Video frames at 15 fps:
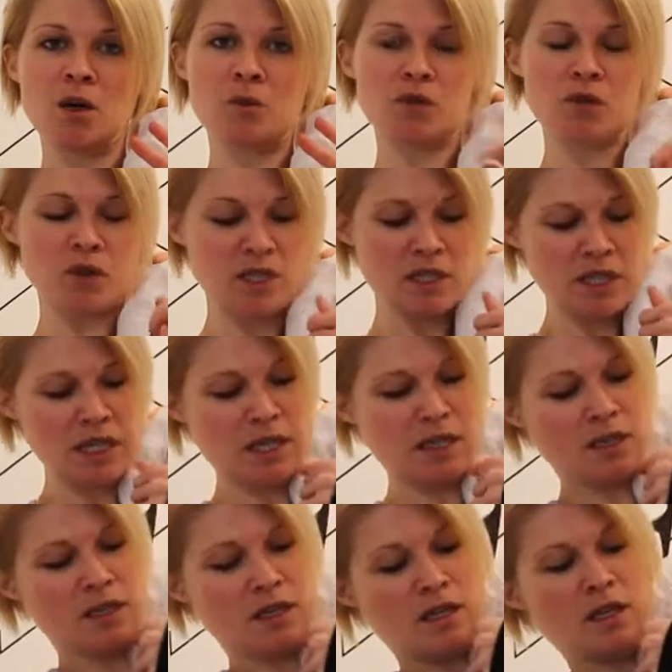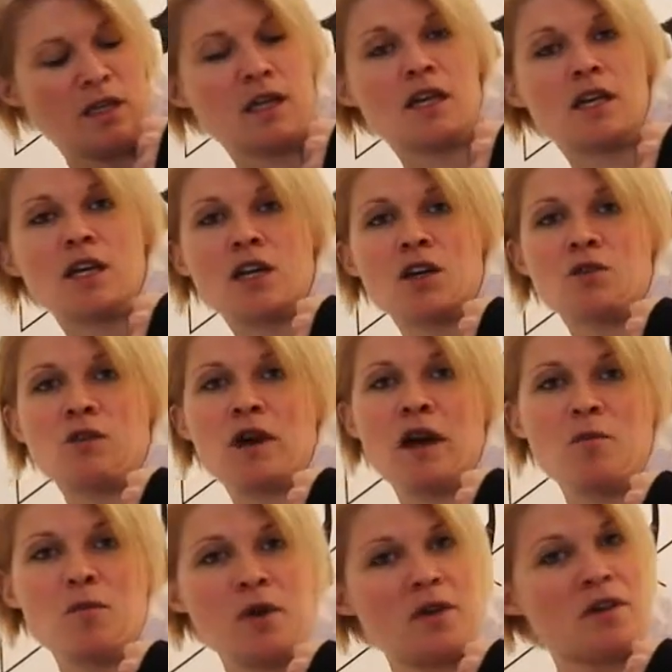up through the sling,
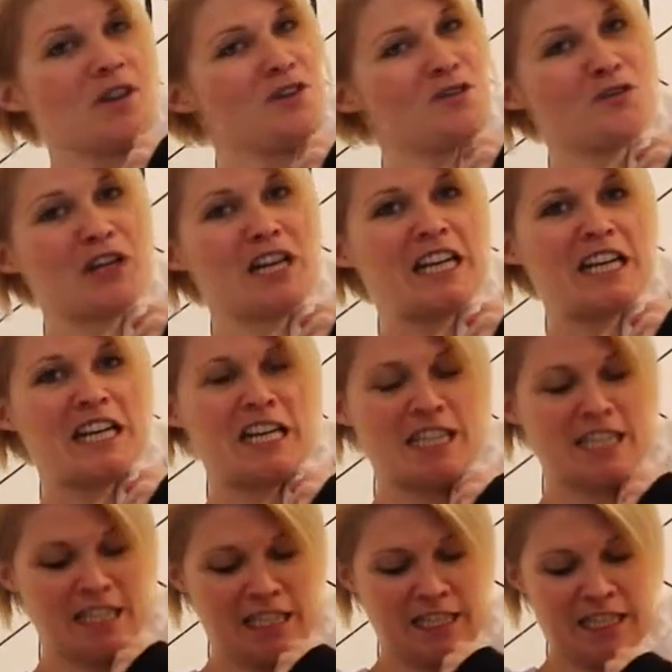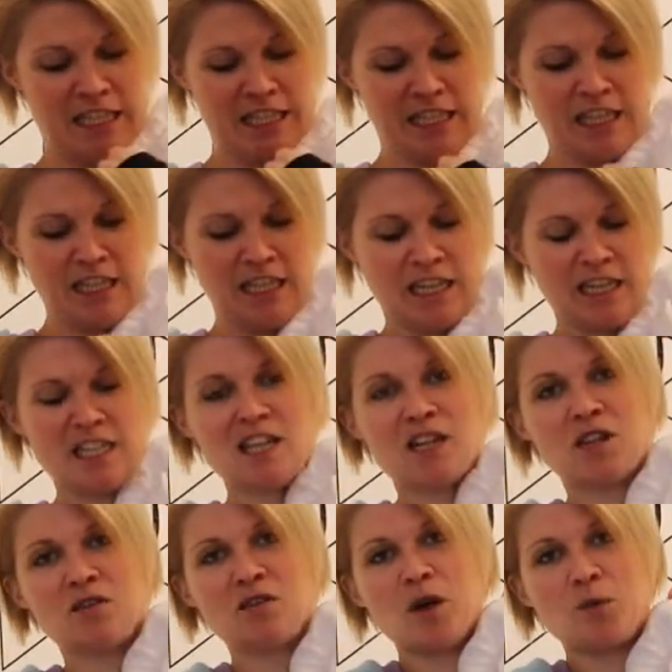grab those wriggly legs and
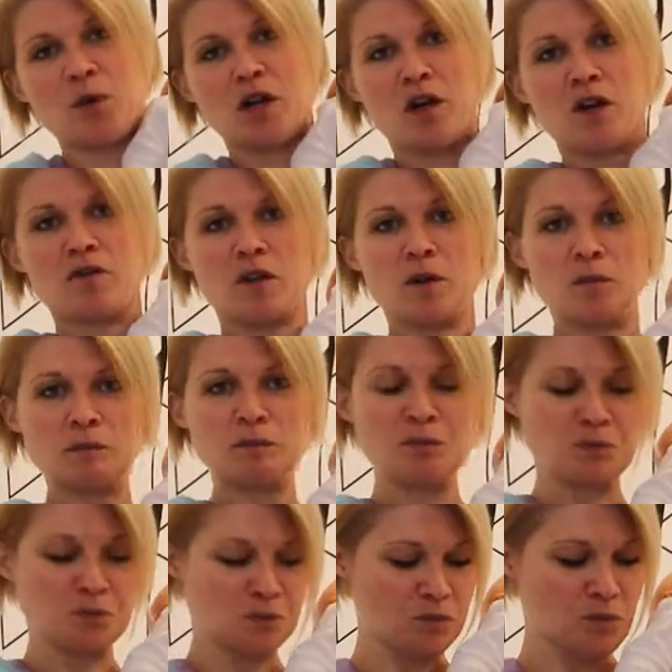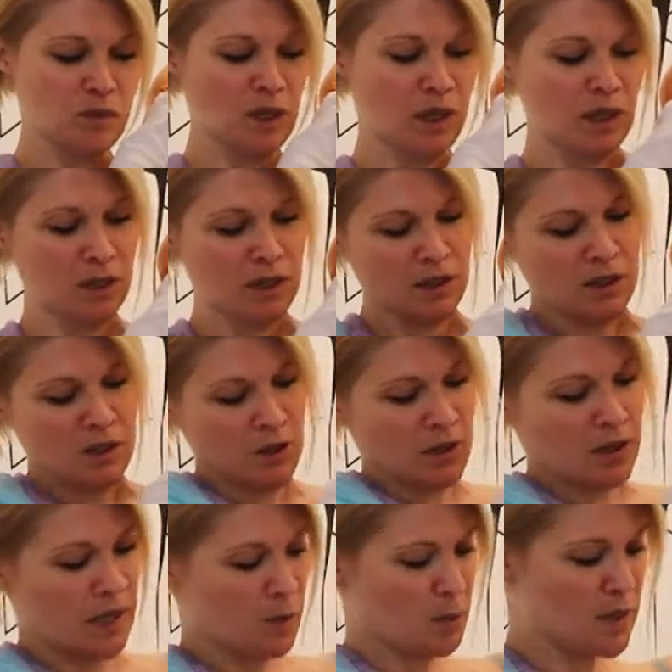tuck the fabric over them. You
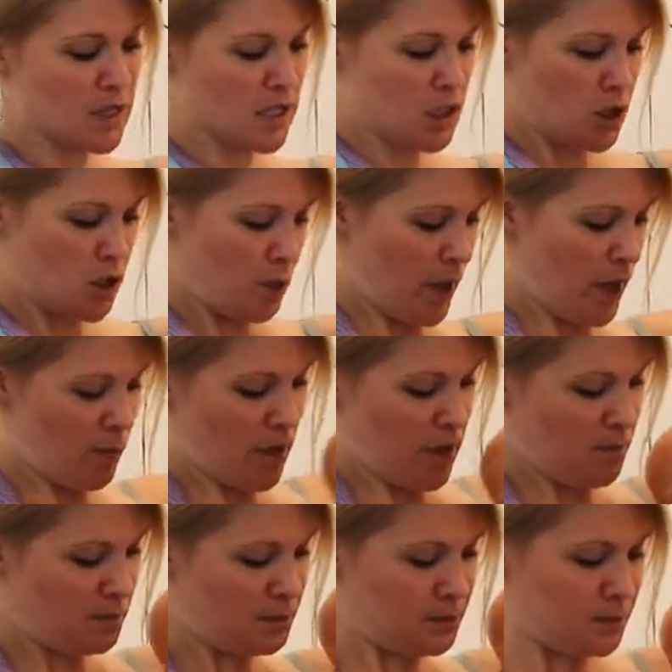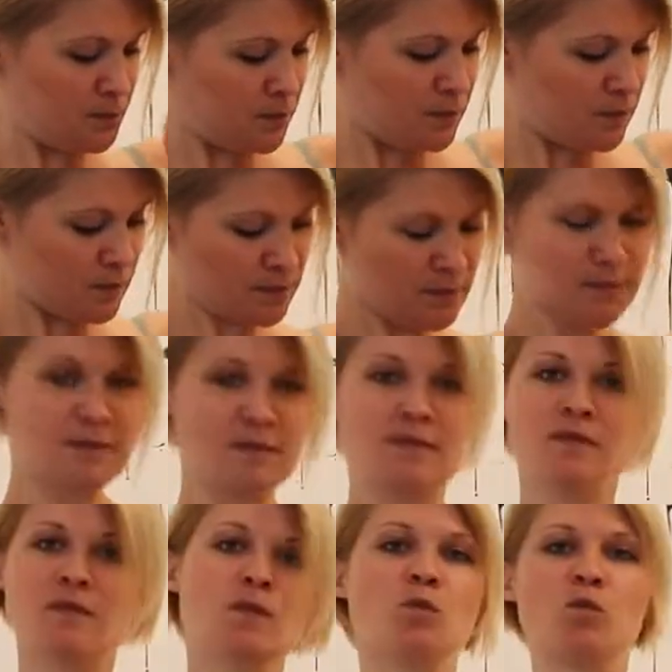can now position your baby
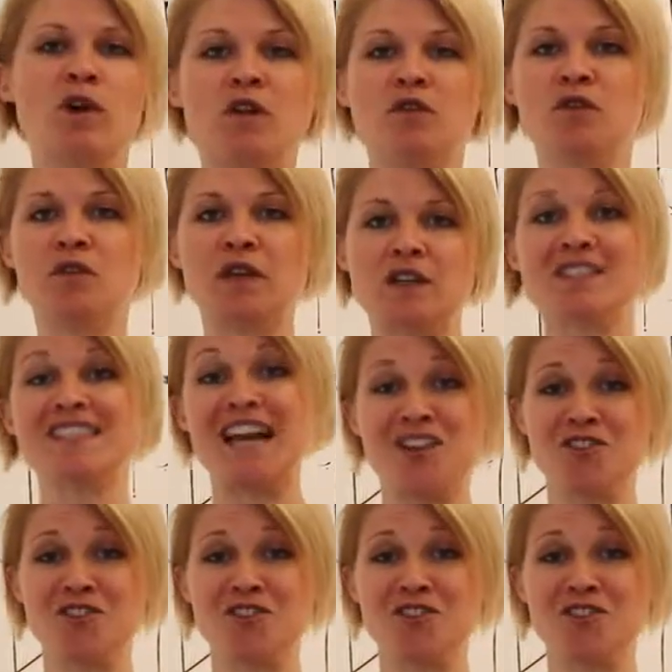wherever feels